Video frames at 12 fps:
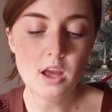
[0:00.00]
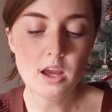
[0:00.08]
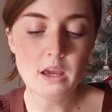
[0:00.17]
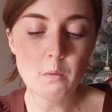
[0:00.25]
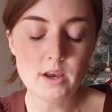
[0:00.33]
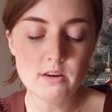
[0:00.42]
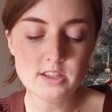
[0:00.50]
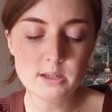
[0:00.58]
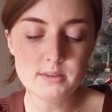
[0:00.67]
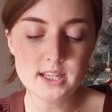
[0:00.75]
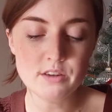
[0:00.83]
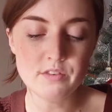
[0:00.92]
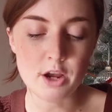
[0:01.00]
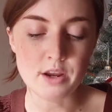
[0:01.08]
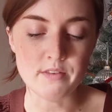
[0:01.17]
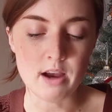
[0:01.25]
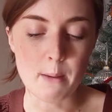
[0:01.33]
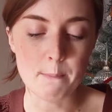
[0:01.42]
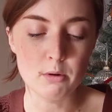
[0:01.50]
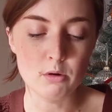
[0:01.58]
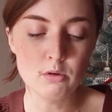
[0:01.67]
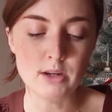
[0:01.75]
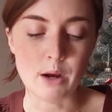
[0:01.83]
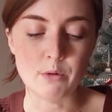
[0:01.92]
He wheeled himself over and
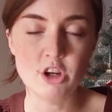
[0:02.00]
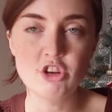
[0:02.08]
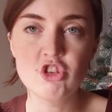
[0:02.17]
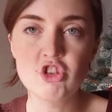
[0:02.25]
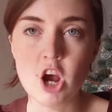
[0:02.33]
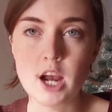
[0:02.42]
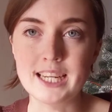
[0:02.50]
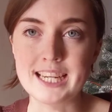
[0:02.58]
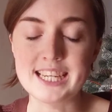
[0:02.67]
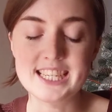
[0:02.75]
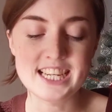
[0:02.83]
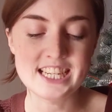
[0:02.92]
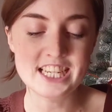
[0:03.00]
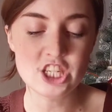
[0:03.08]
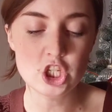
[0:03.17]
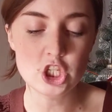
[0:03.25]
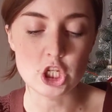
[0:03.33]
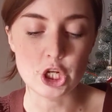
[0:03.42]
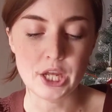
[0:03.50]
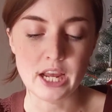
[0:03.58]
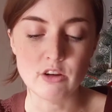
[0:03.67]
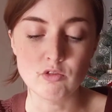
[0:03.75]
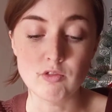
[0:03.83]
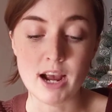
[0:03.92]
pulled out a shiny, delicious
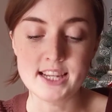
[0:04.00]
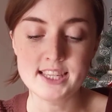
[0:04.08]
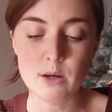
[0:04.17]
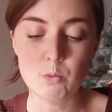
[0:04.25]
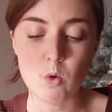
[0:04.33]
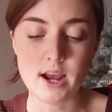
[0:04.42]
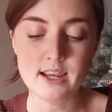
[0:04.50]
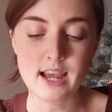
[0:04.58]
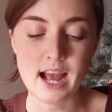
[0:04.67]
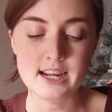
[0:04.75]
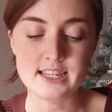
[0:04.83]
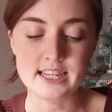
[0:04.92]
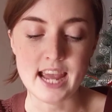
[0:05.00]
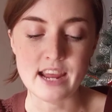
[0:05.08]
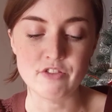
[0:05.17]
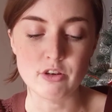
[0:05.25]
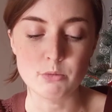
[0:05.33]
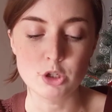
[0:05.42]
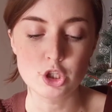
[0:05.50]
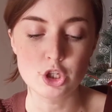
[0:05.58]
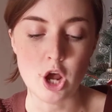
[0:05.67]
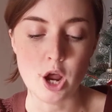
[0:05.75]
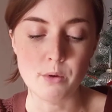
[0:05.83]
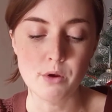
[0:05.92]
looking red and white candy cane from the
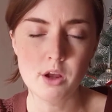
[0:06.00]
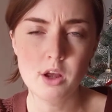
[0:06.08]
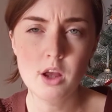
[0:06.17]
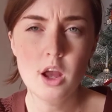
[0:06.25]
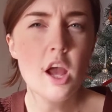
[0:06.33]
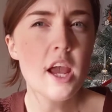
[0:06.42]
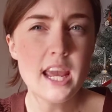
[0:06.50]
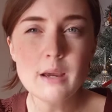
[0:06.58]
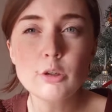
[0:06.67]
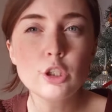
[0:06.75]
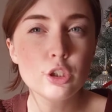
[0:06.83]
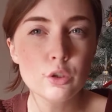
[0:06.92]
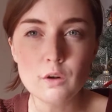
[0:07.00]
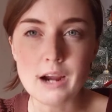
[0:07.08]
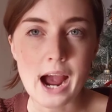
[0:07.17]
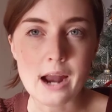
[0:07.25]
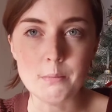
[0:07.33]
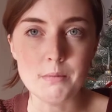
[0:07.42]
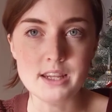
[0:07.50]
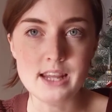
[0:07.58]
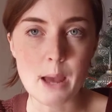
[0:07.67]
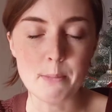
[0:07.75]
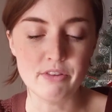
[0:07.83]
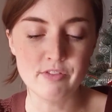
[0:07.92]
snow. He was sure it hadn't been
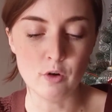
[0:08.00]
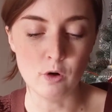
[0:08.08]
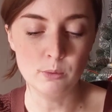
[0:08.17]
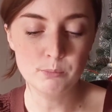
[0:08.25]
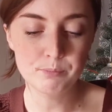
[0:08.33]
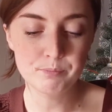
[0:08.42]
there before.